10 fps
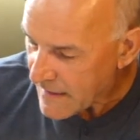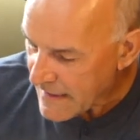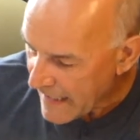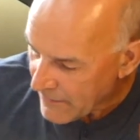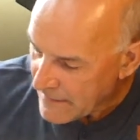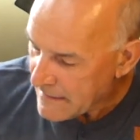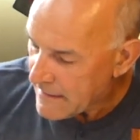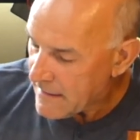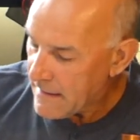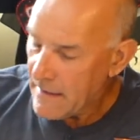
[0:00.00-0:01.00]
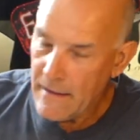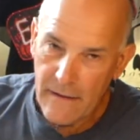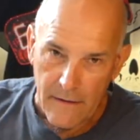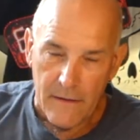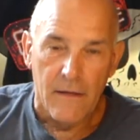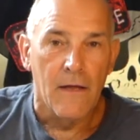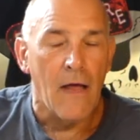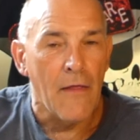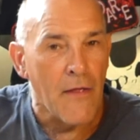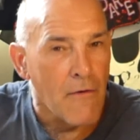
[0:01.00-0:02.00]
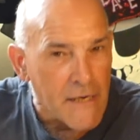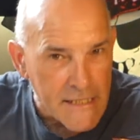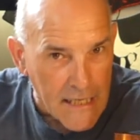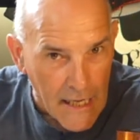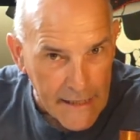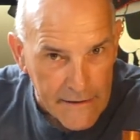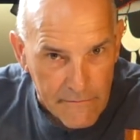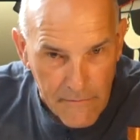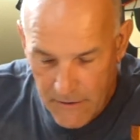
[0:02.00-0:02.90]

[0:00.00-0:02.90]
Now, they're only slight,